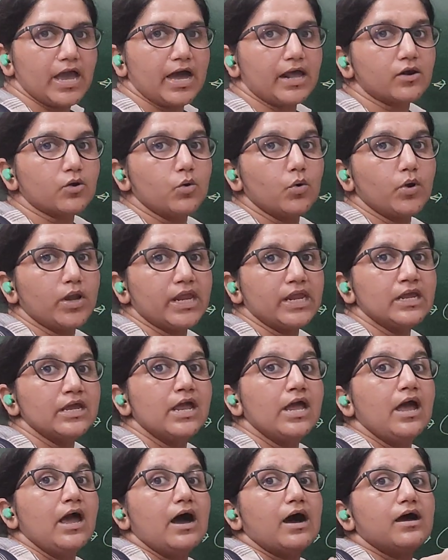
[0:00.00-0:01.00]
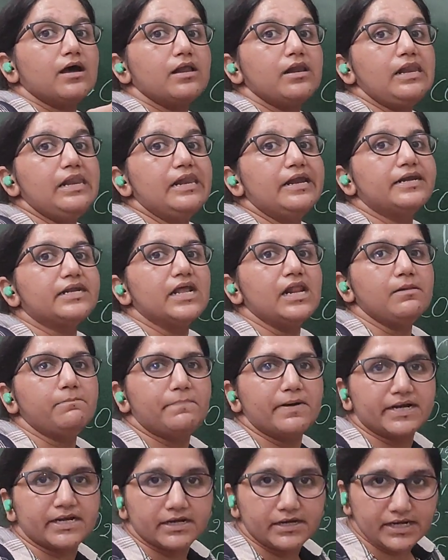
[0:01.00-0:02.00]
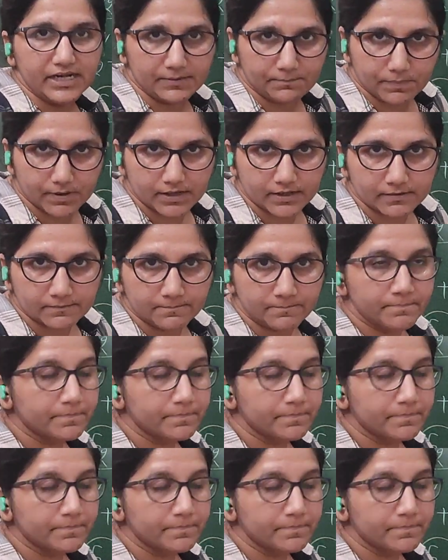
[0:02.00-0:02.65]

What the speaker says: we are going a little bit deeper.